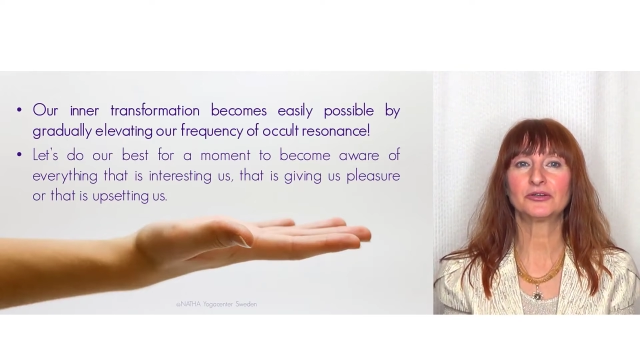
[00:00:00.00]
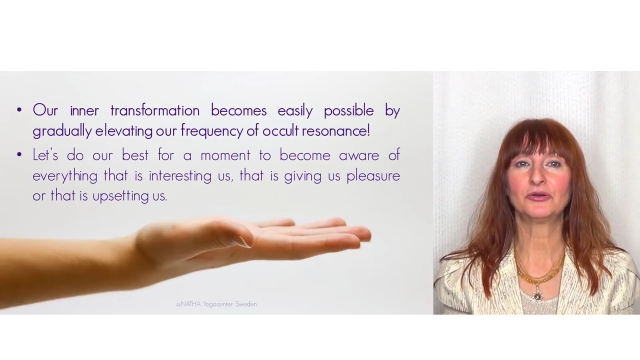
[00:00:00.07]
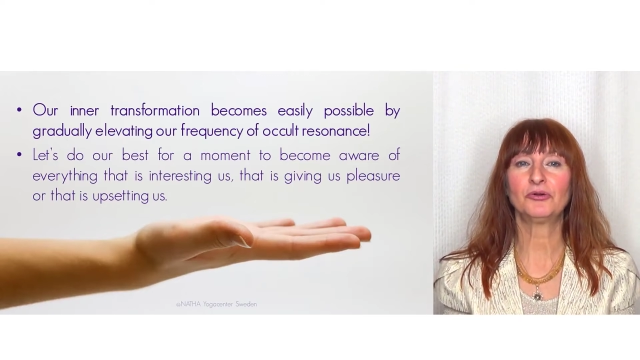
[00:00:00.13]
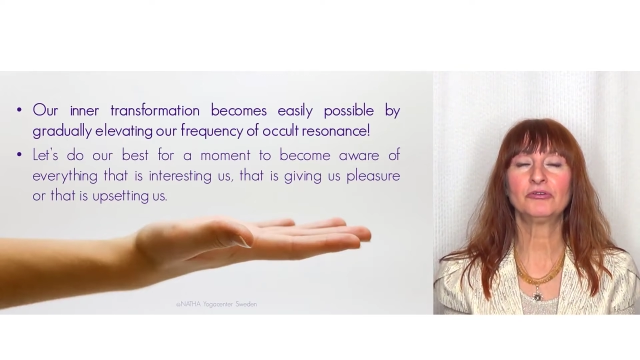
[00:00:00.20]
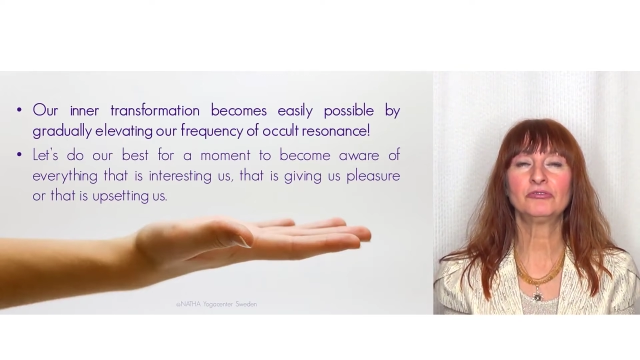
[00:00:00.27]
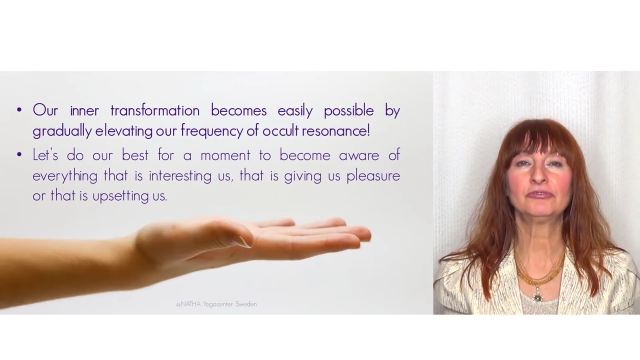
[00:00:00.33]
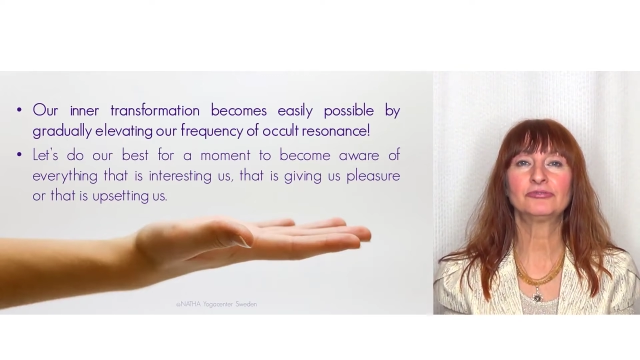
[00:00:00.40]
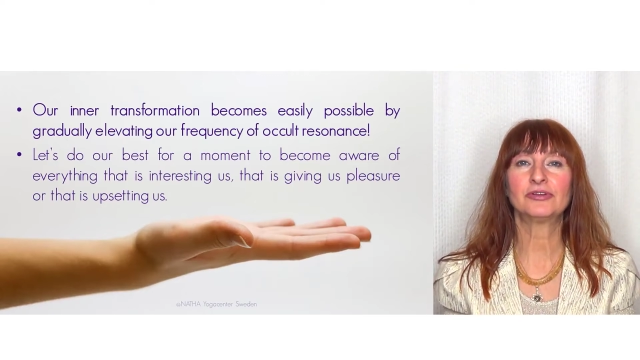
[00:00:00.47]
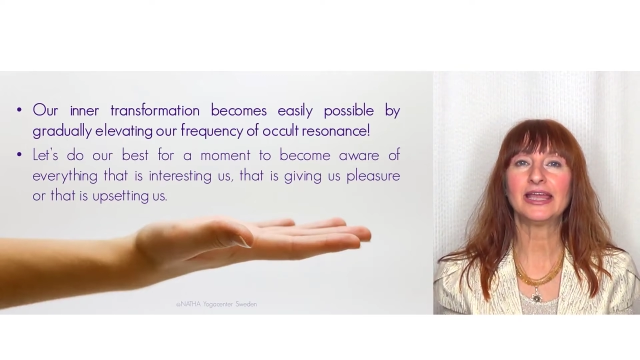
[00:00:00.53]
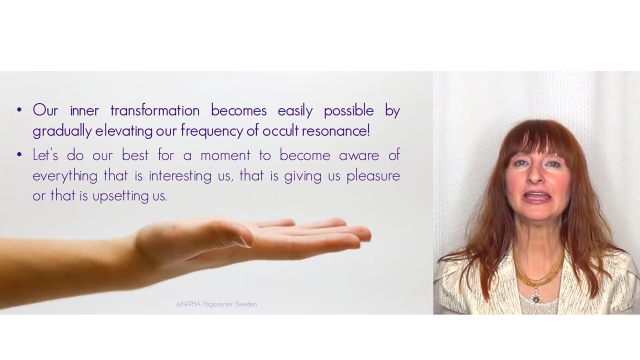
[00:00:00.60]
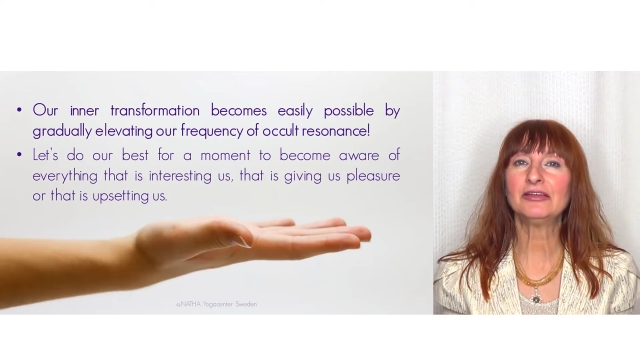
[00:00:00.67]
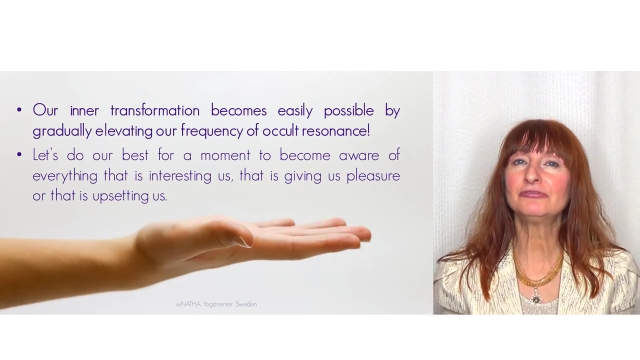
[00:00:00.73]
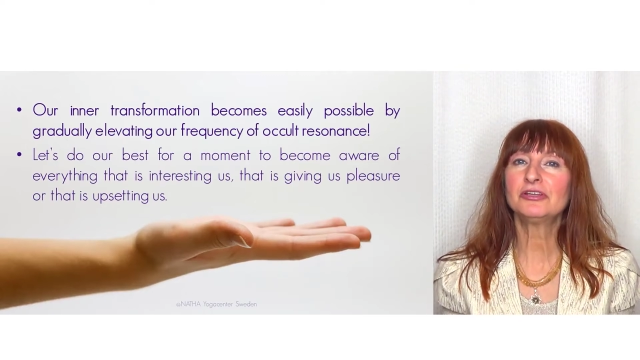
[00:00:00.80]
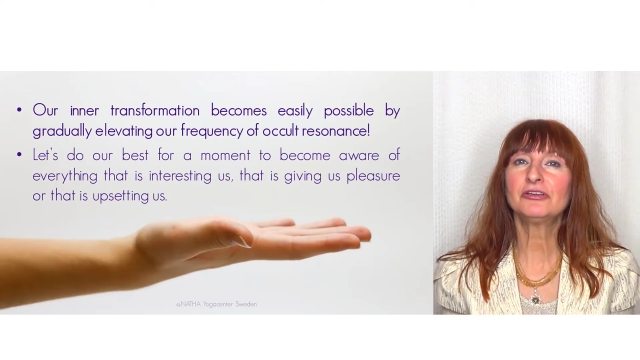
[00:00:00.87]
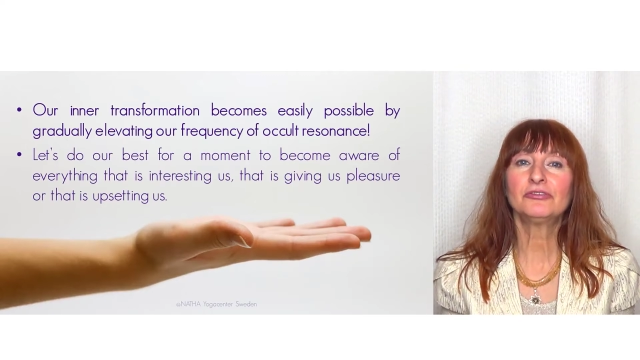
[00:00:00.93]
of
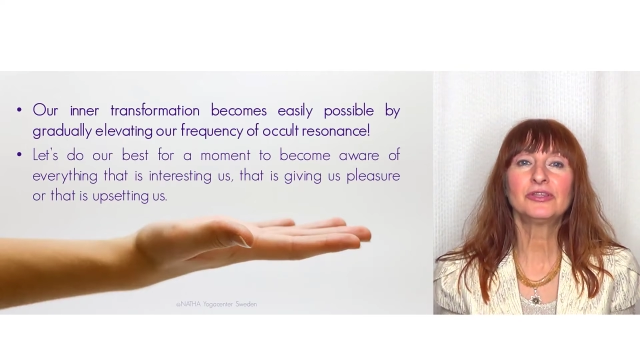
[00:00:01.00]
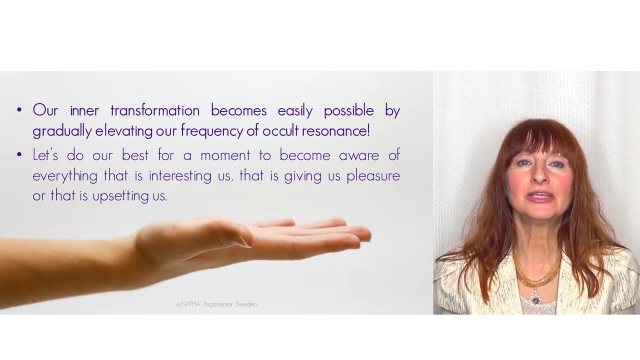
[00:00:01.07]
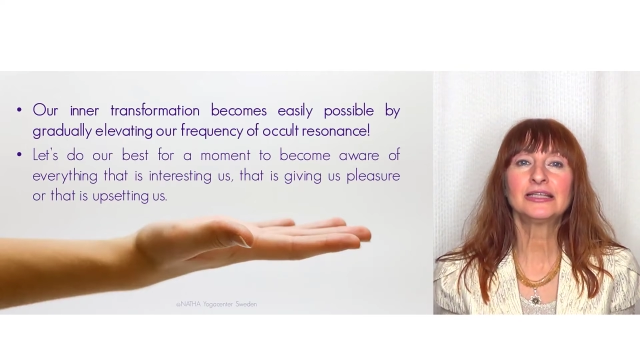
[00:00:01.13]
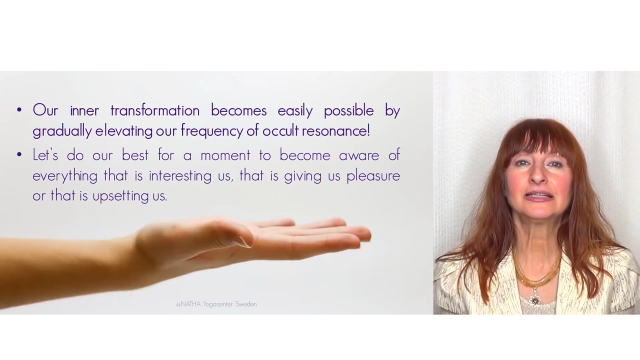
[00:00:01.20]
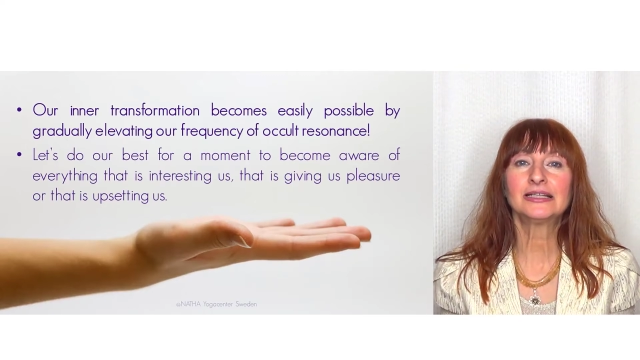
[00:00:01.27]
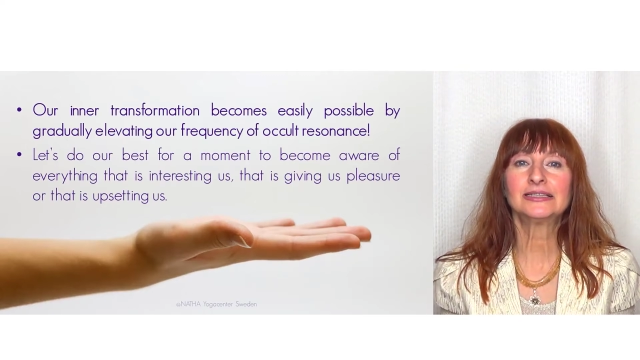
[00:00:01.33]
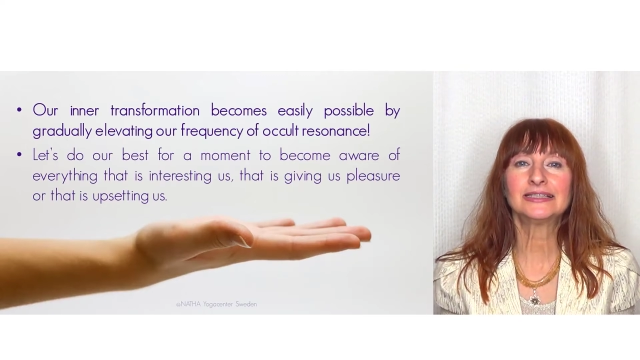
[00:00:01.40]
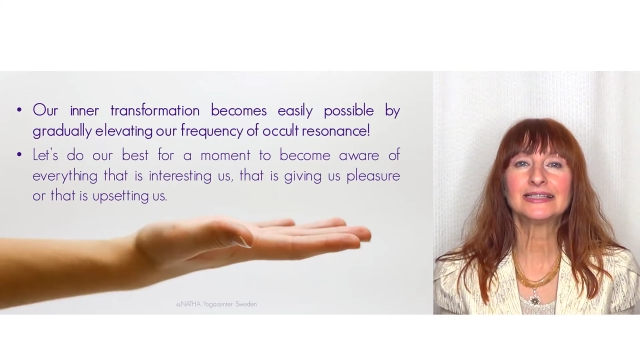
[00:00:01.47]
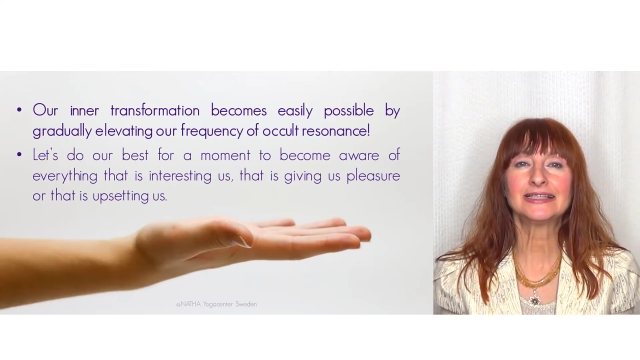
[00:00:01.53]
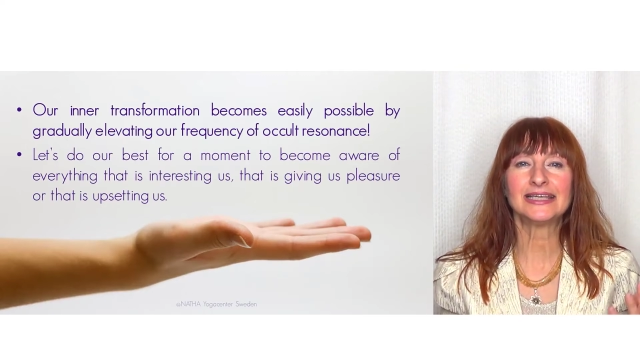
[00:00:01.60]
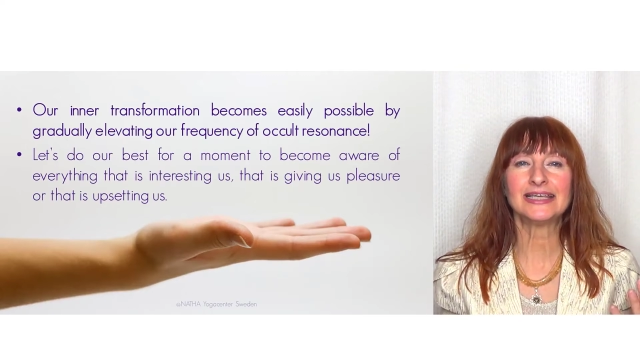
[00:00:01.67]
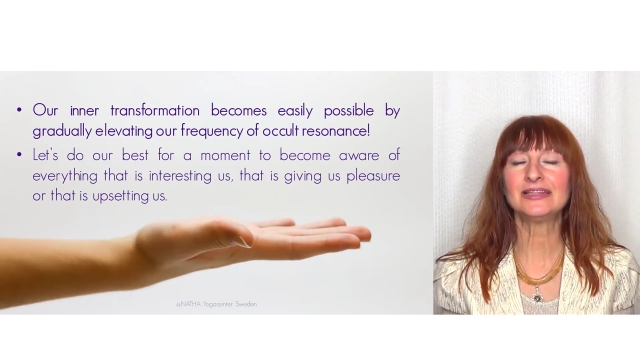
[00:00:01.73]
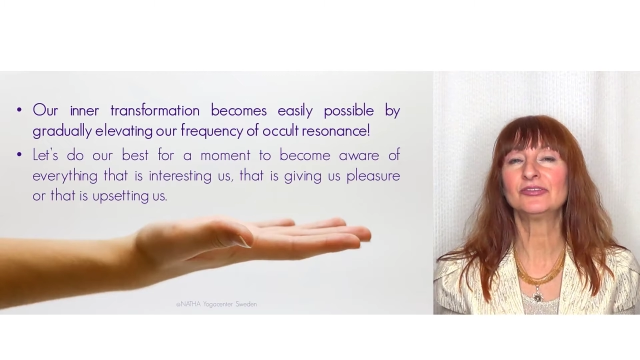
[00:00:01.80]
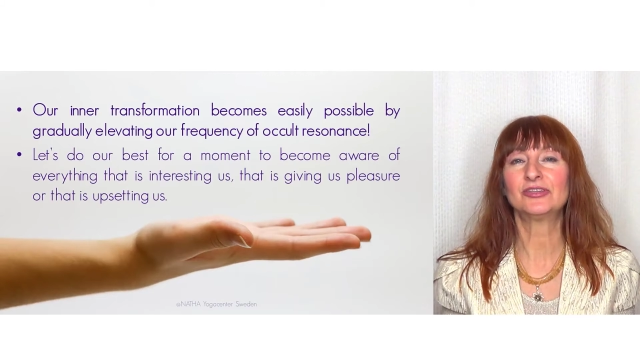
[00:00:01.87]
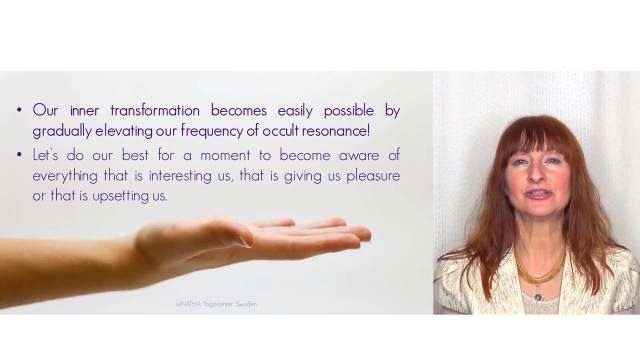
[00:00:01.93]
everything that is
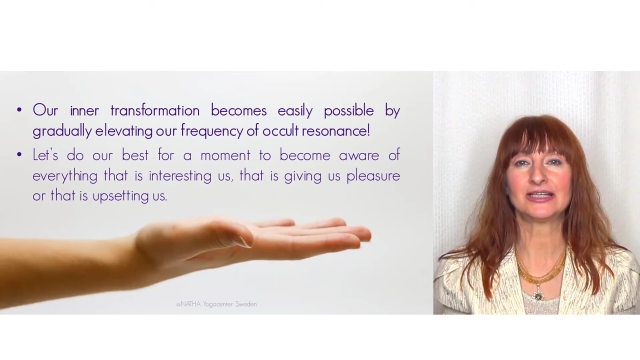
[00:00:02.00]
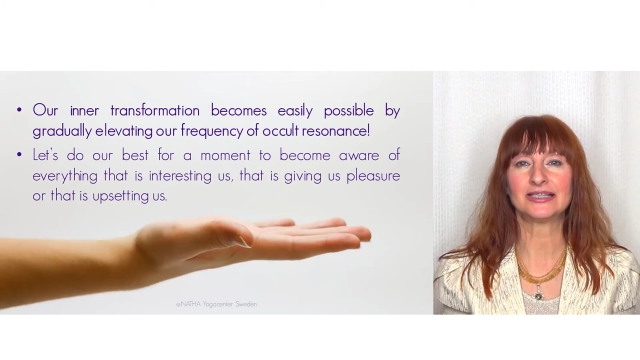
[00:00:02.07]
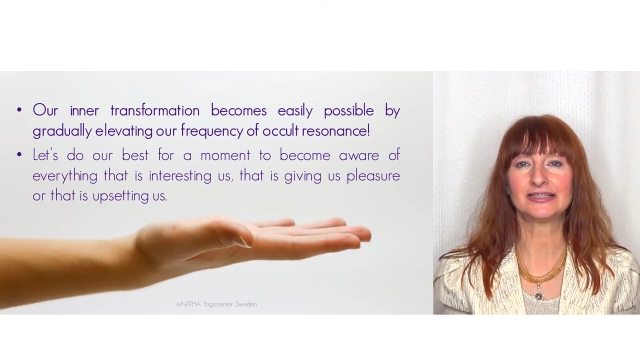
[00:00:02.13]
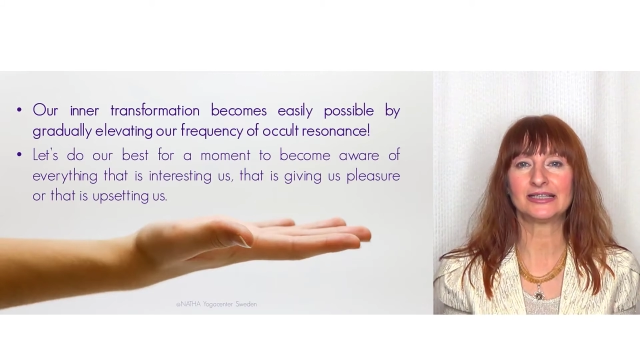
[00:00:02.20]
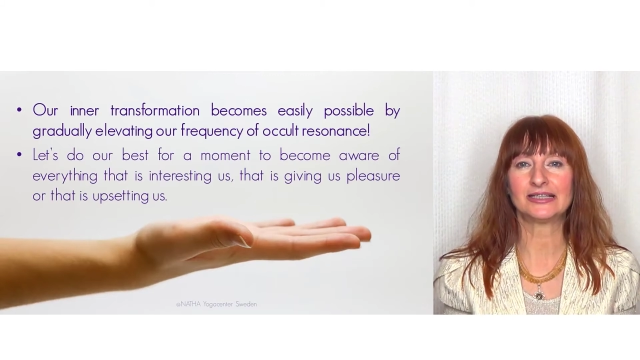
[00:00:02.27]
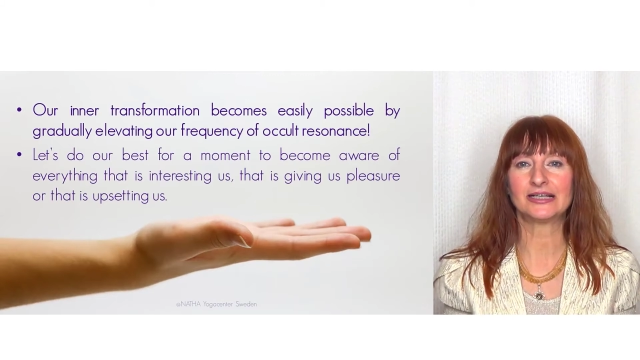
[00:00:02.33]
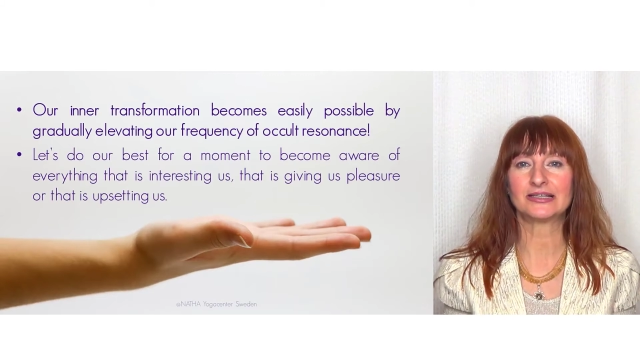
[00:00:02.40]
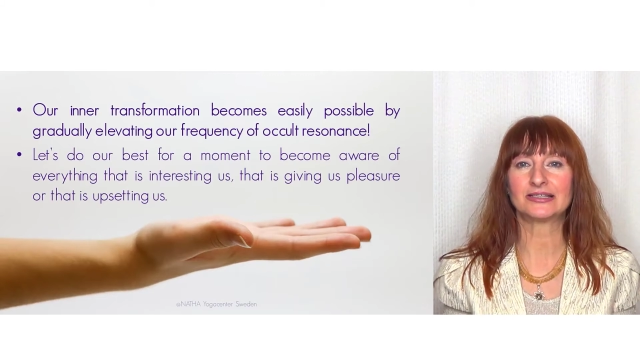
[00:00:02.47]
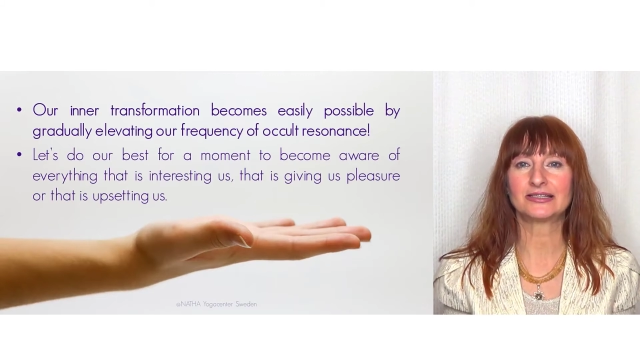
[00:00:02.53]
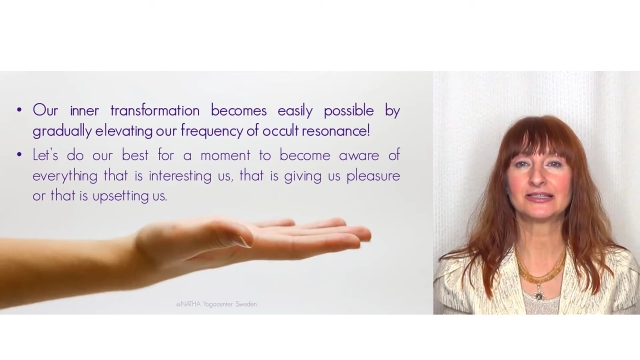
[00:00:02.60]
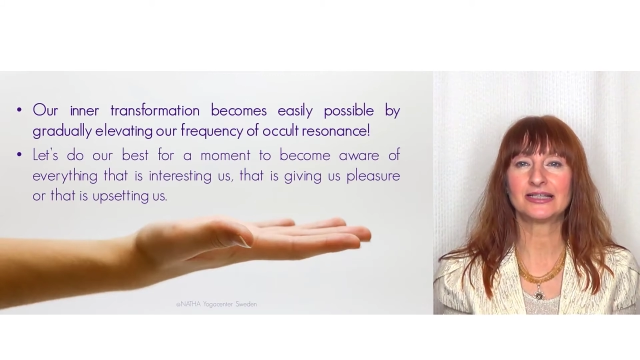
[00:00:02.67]
interesting us,